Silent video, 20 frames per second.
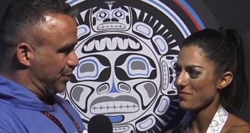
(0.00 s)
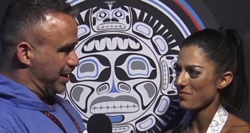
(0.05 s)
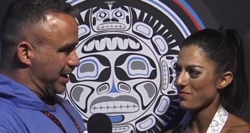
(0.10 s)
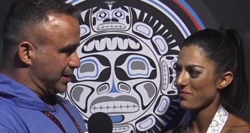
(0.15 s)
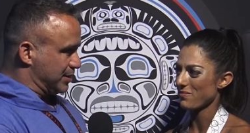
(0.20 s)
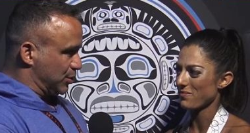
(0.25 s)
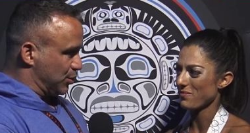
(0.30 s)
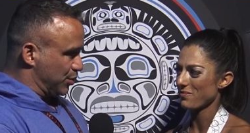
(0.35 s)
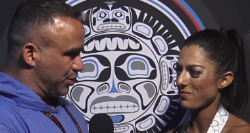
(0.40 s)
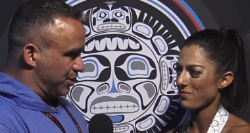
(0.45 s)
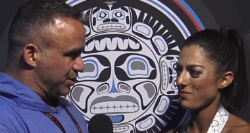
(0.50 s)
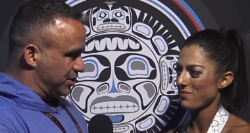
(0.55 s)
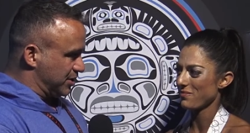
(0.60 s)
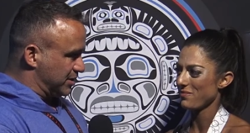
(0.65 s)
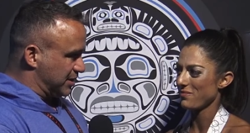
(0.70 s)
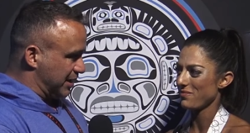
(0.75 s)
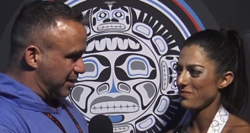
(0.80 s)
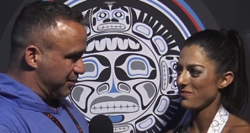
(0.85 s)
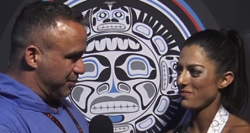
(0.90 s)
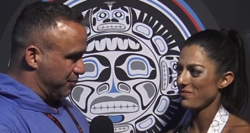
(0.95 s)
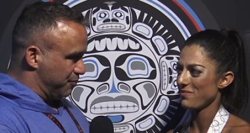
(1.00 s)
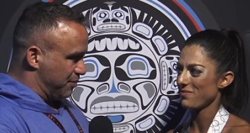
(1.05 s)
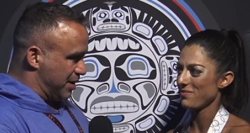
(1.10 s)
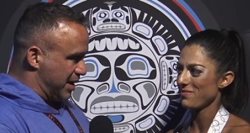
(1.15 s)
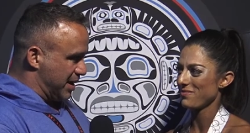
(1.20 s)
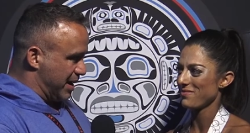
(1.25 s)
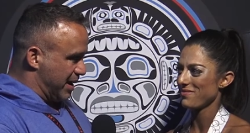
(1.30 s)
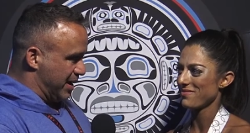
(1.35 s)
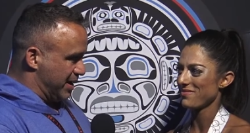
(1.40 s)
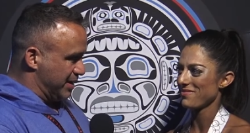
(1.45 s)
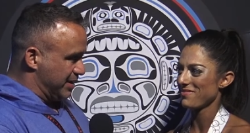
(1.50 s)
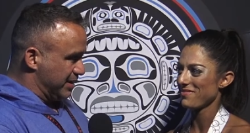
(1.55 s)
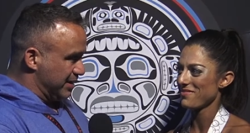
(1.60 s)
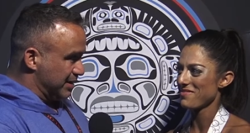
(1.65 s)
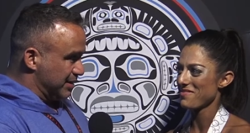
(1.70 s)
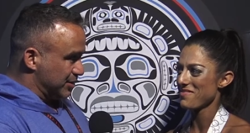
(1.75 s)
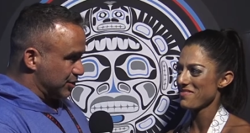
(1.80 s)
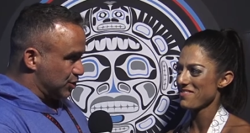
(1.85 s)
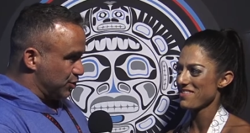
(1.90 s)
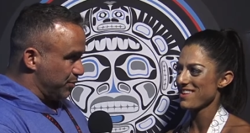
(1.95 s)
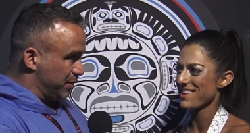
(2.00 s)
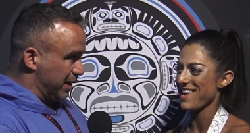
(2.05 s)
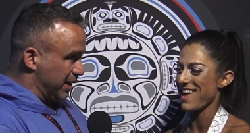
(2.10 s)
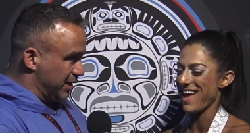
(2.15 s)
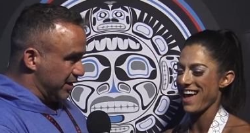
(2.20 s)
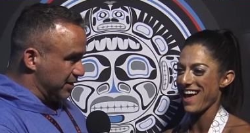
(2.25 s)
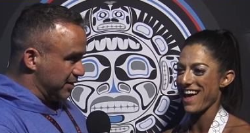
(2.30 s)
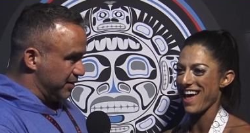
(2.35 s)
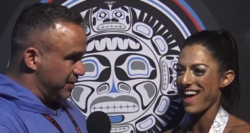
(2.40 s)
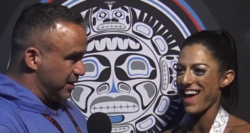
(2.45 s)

Speaker 1: go back to work. You're taking the red eye. So you'll be heading to